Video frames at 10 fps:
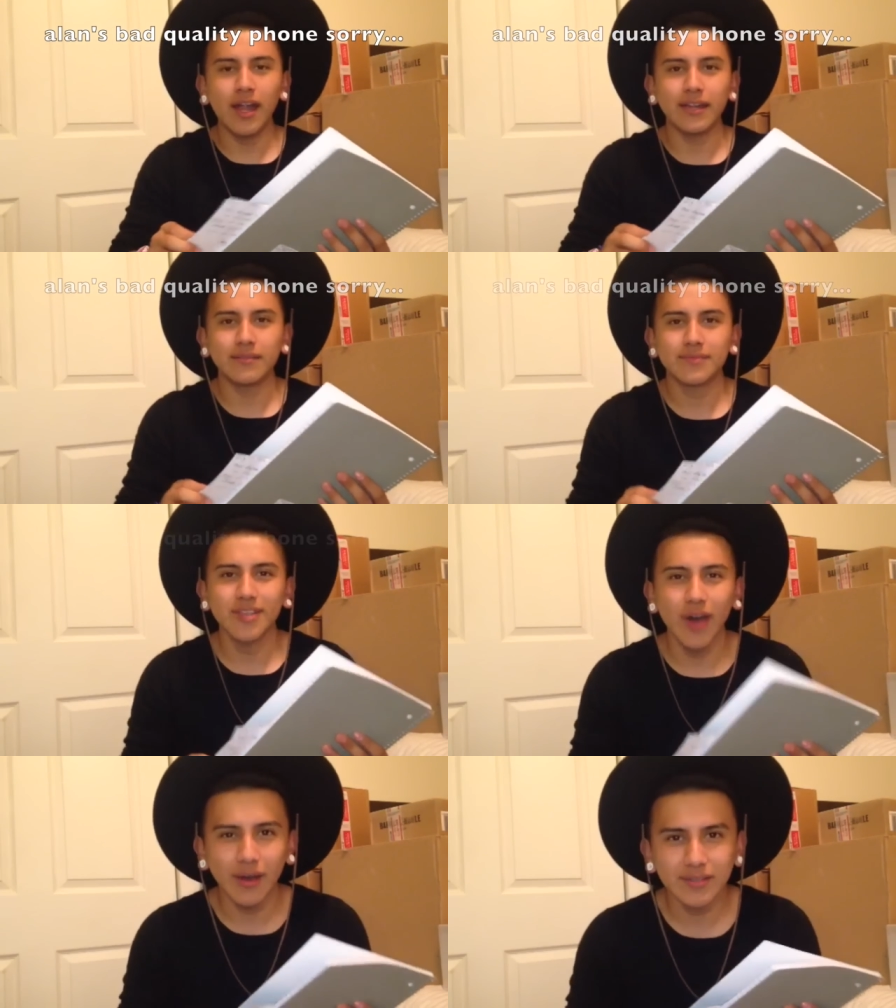Alright,
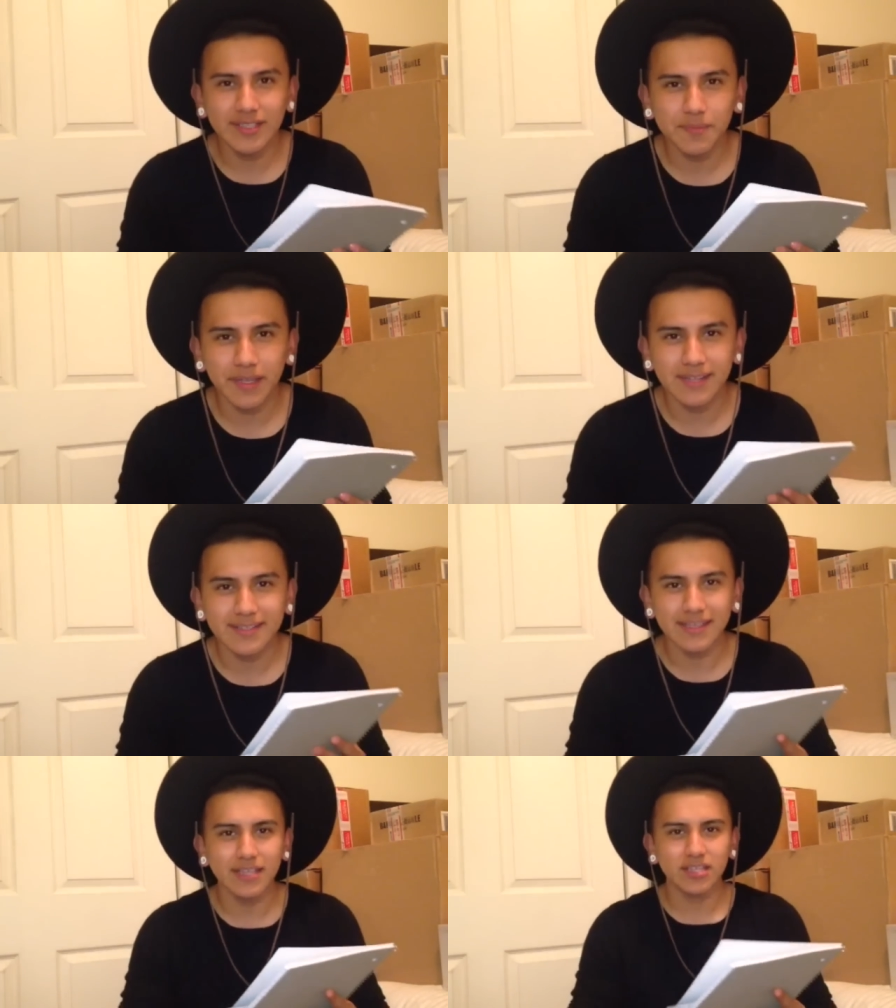so I was explaining a
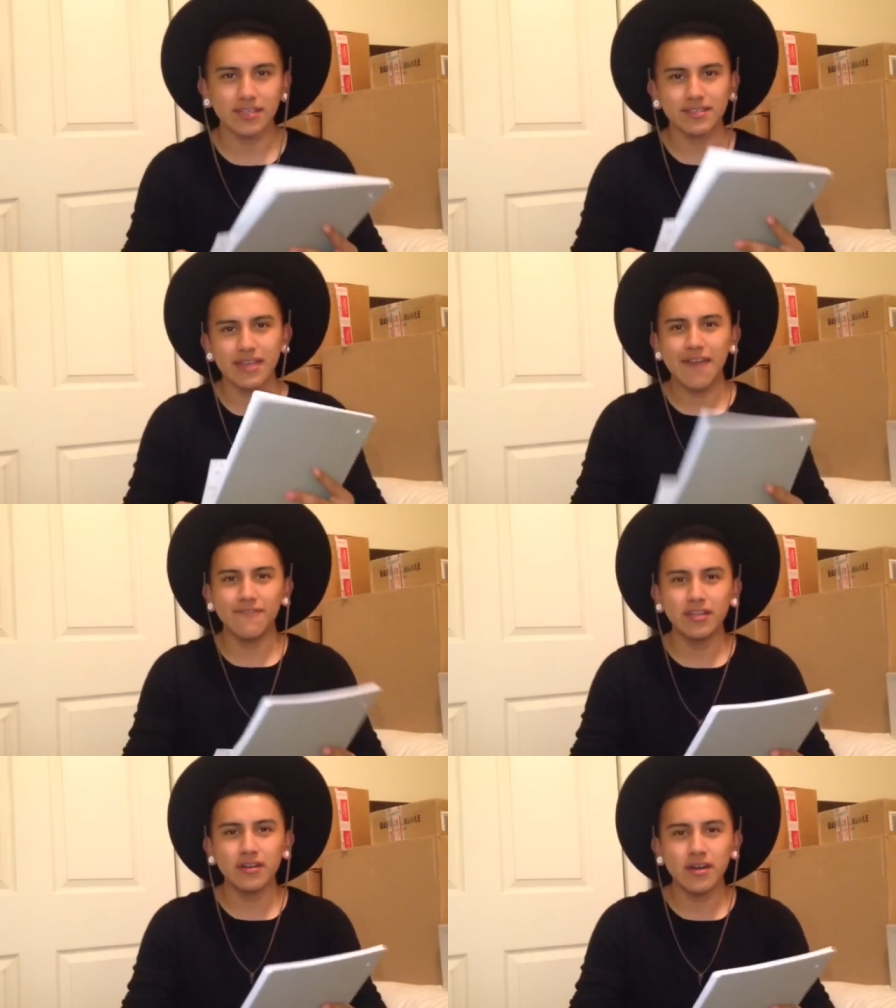stage kiss. At
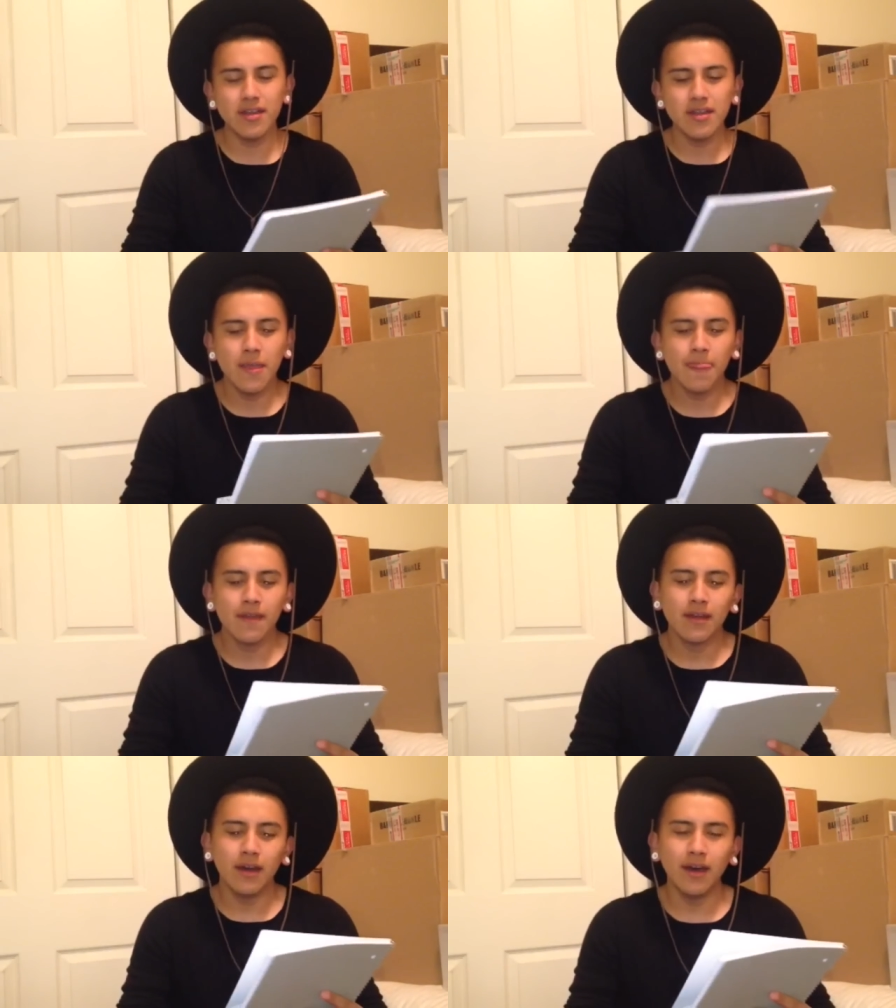VidCon,
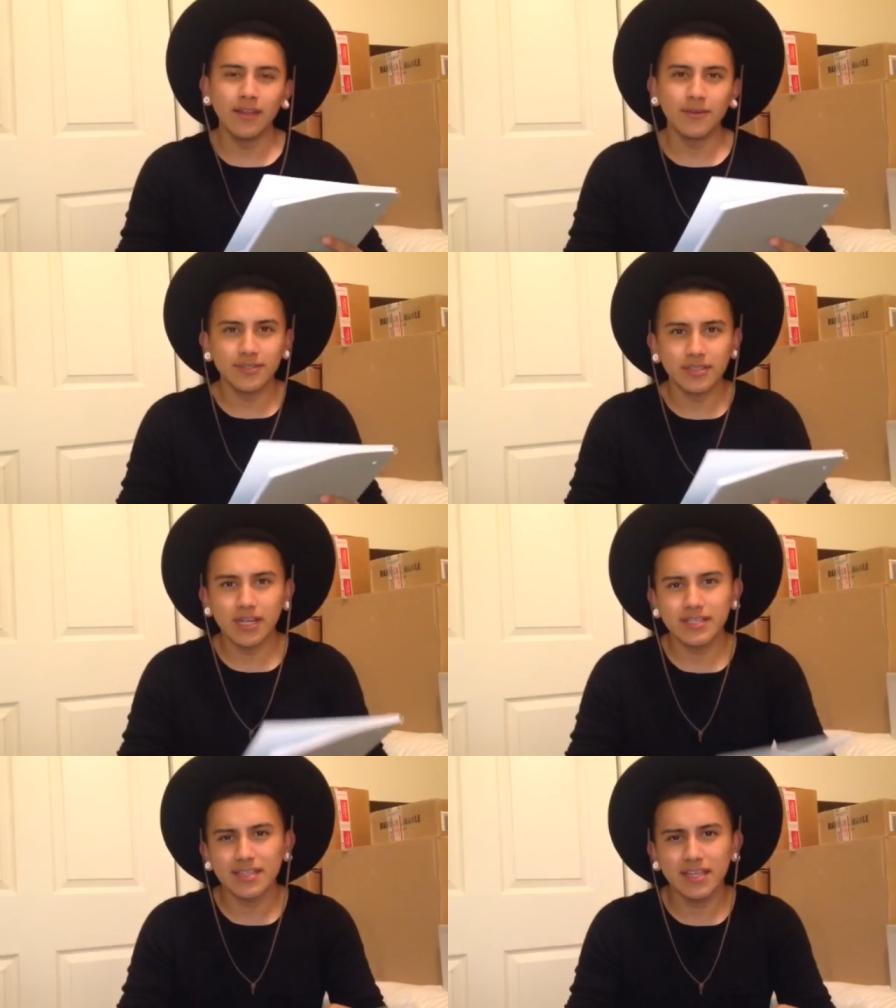uh, there was a
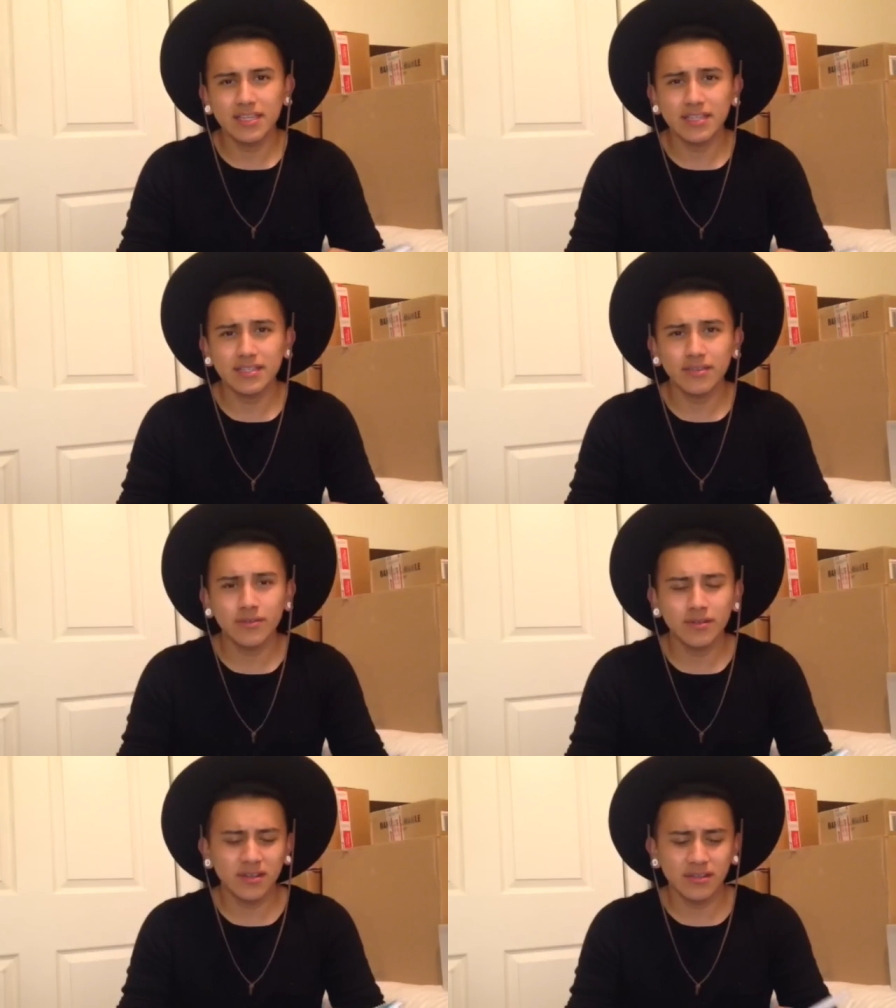lot of stage kissing
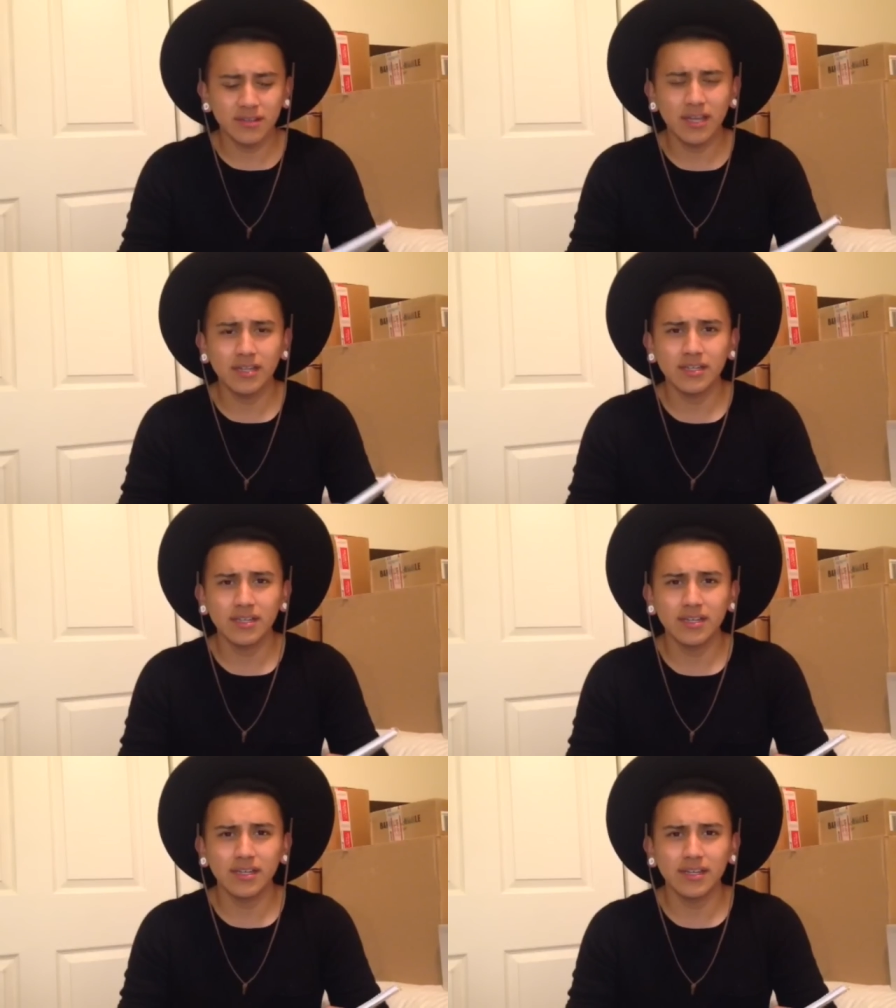going on, a lot
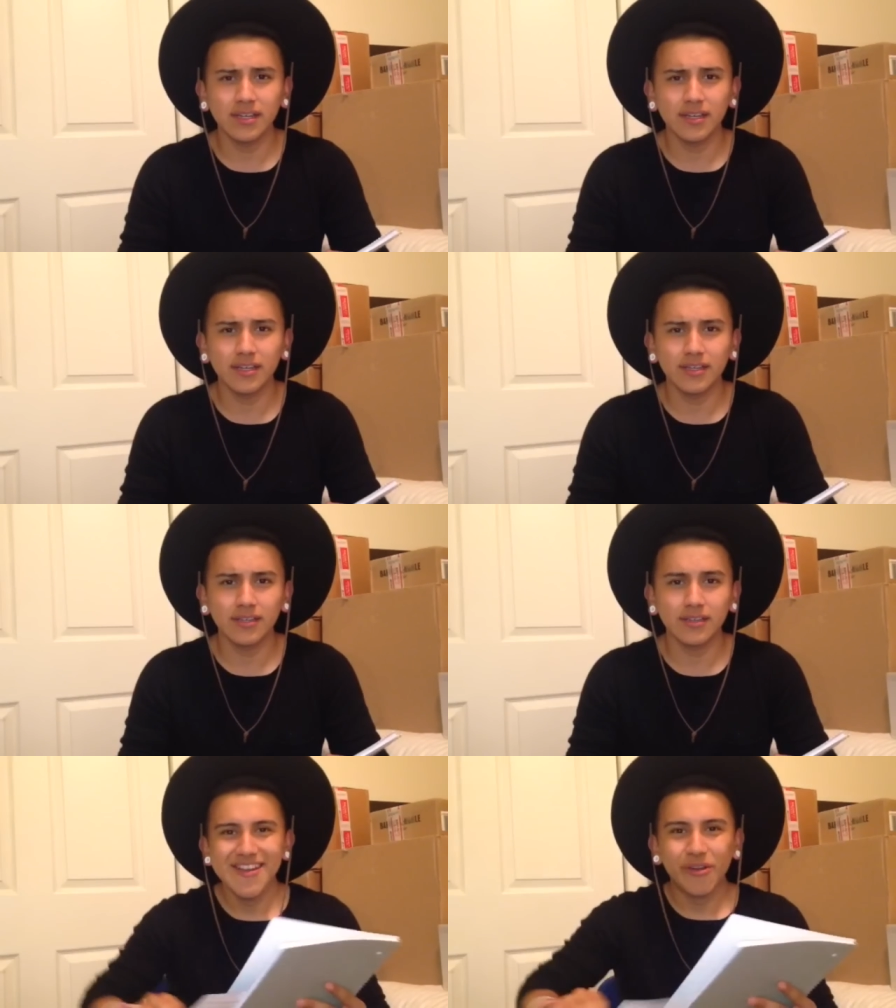of...
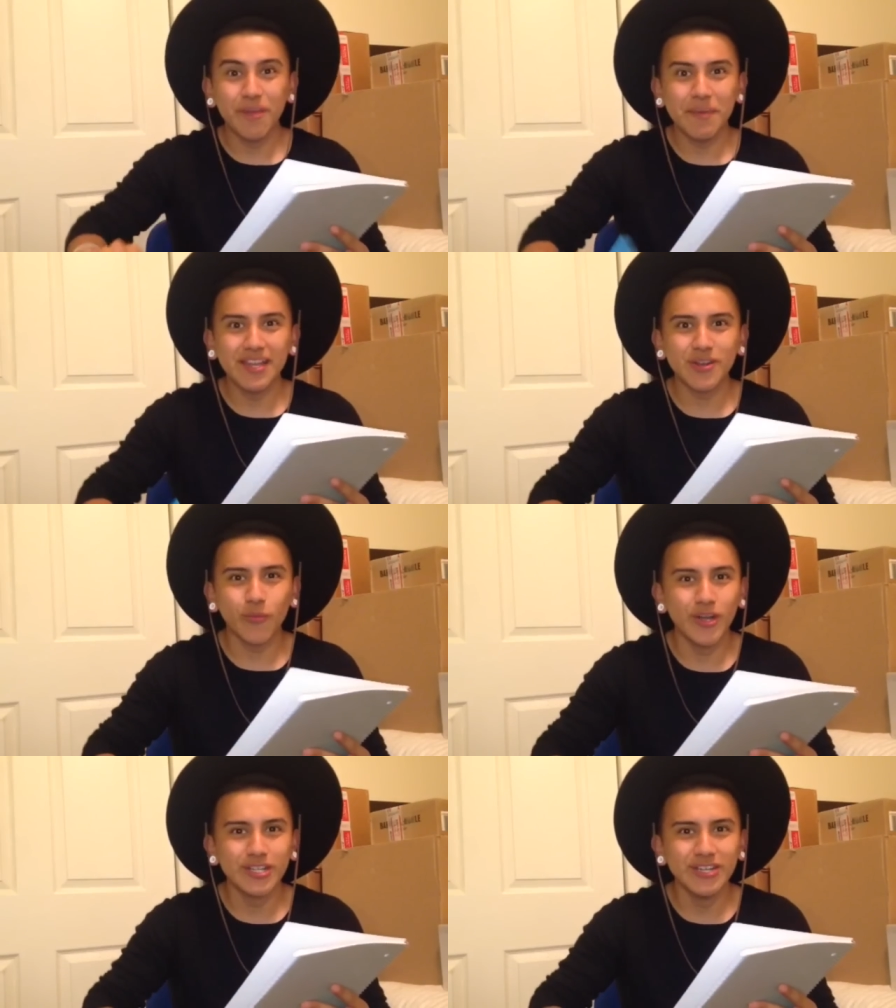Quick picture,
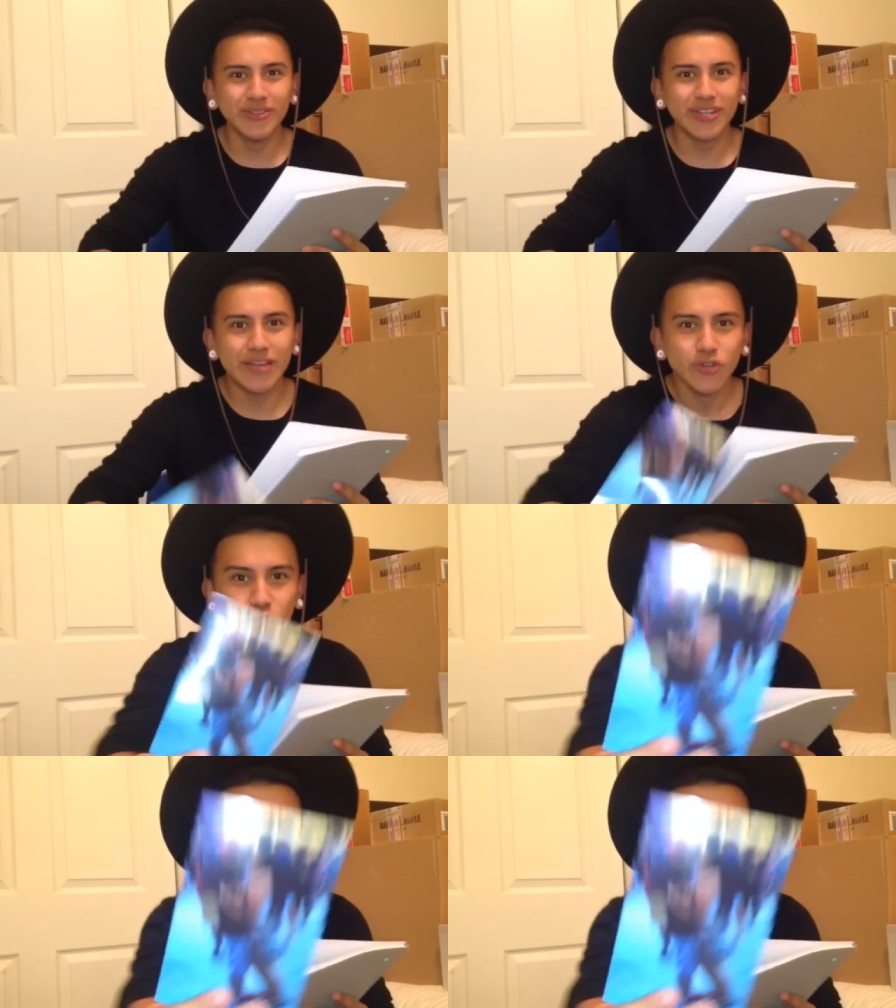one, two, three.